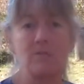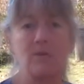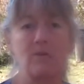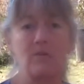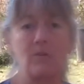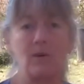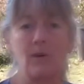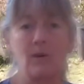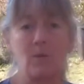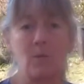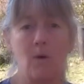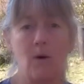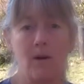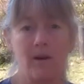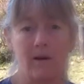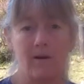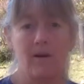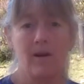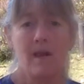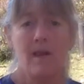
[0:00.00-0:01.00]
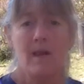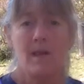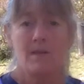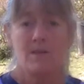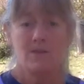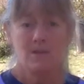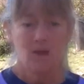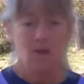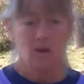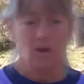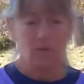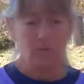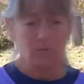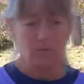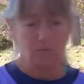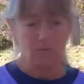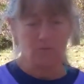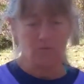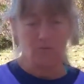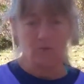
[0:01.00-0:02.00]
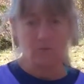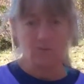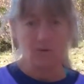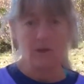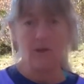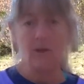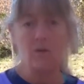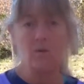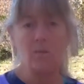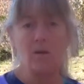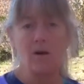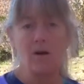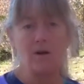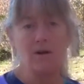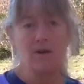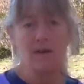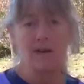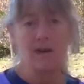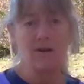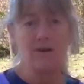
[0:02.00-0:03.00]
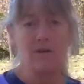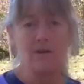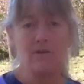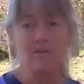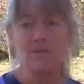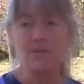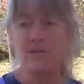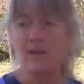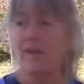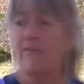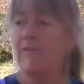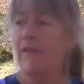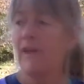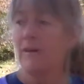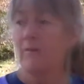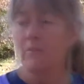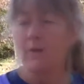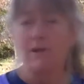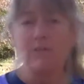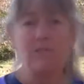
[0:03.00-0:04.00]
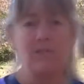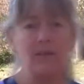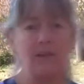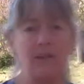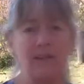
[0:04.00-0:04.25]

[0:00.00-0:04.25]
to drink water. So drink your water, carry your stuff, and refill